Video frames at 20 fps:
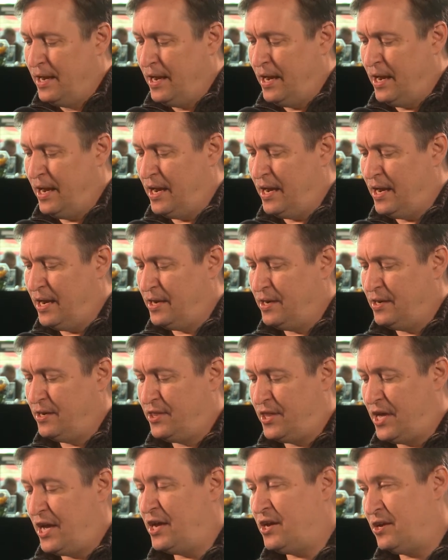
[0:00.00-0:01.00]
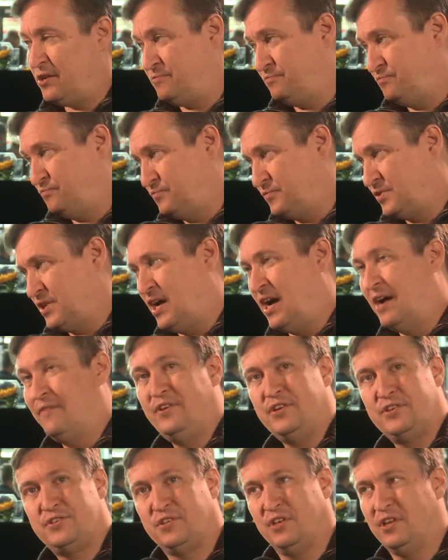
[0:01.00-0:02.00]
And then,
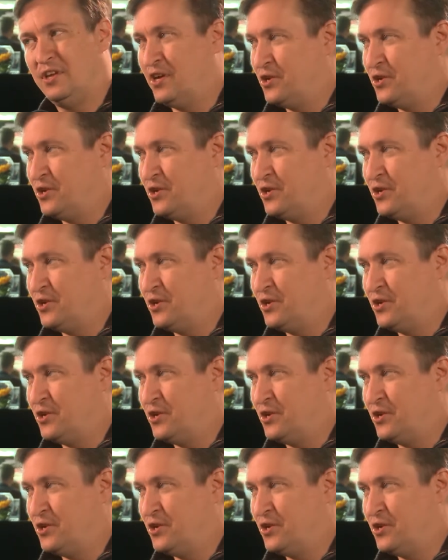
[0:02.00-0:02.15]
obviously,